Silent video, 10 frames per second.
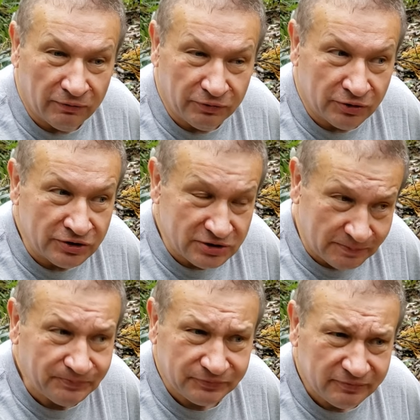Ferns
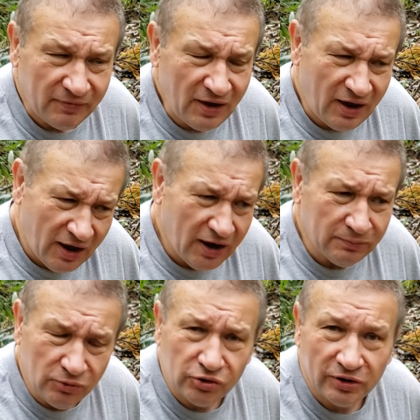are
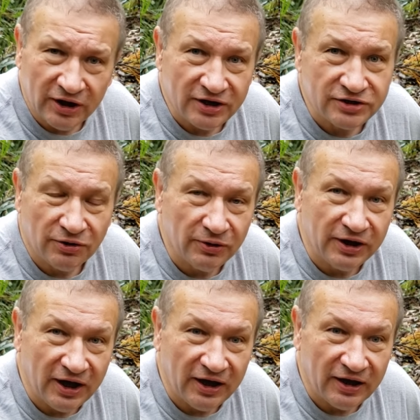more or less
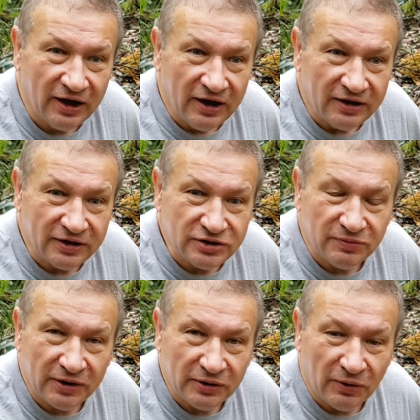okay. That's
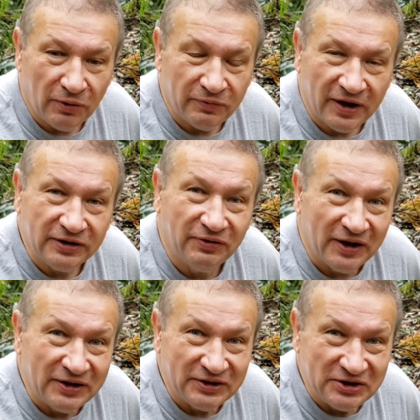one of
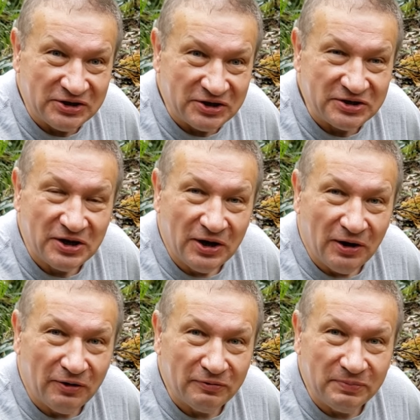advantages
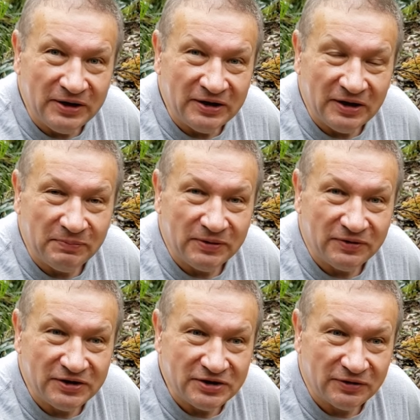of being
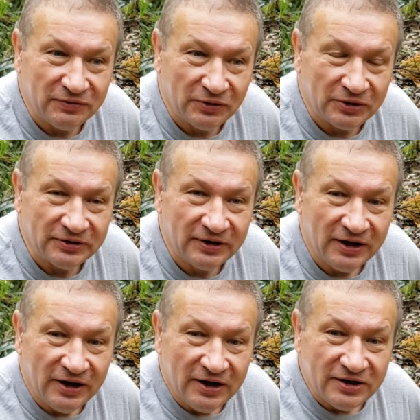epiphytic fern.
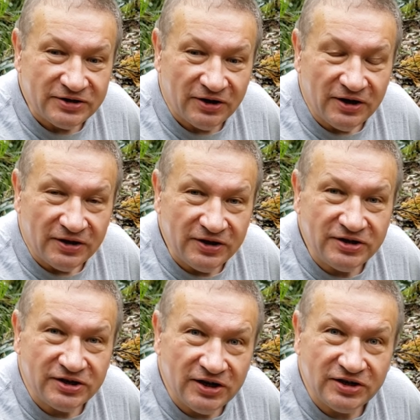So
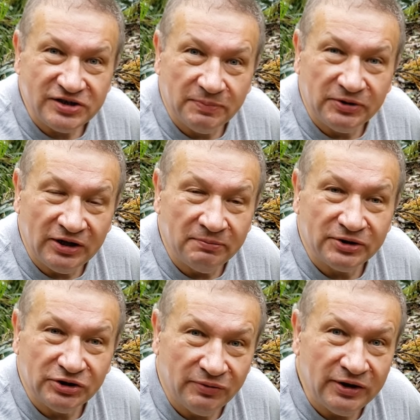this is September
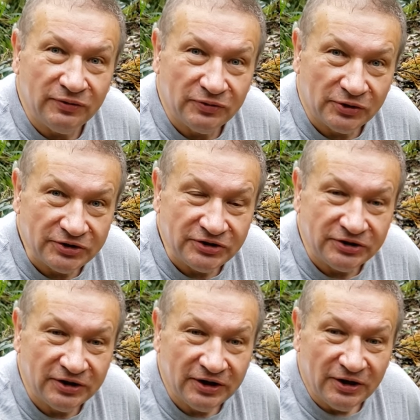21st
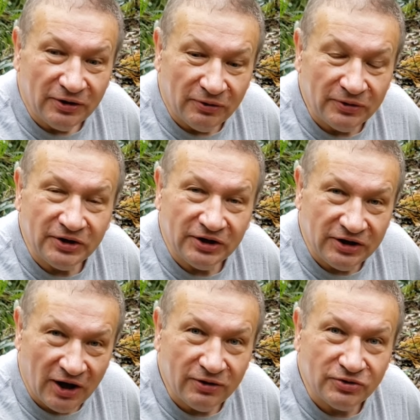on
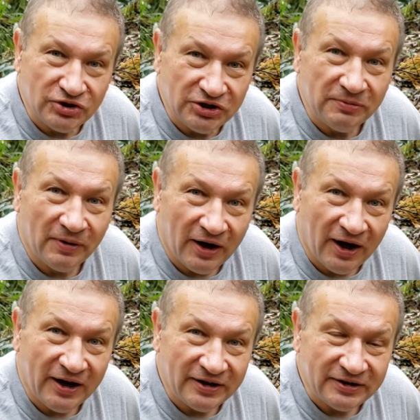Yakushima
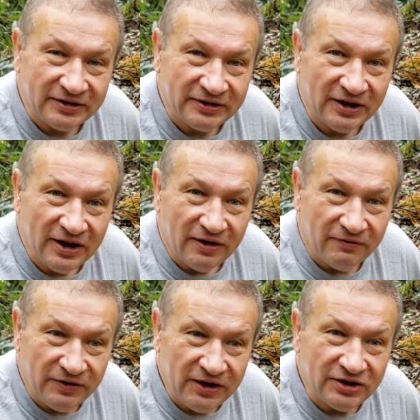Island,
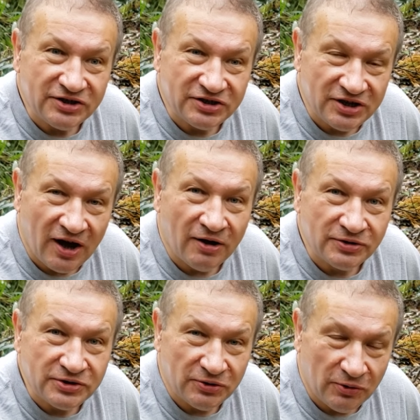very
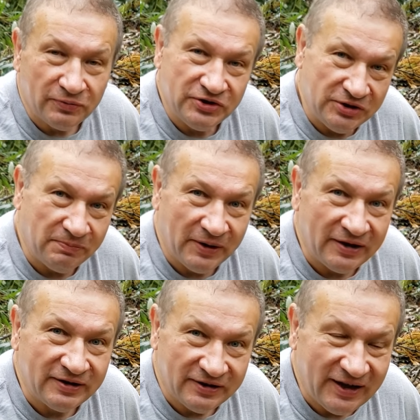south of Japan.
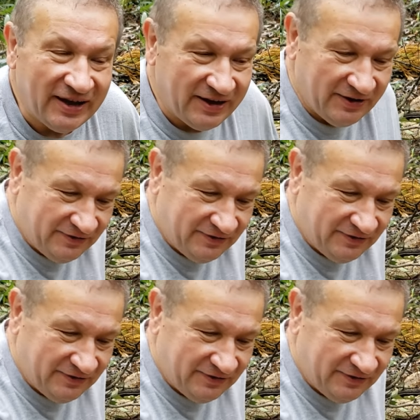Thank you.